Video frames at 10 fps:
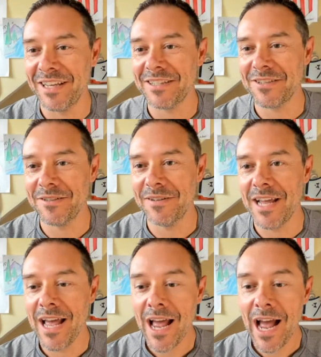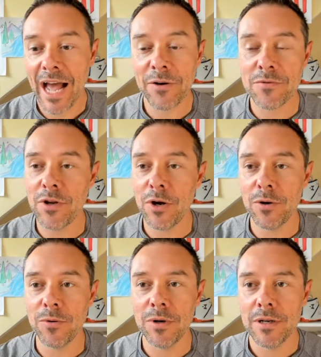Yeah, that's a good one. I don't
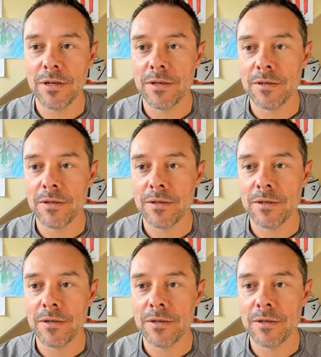know.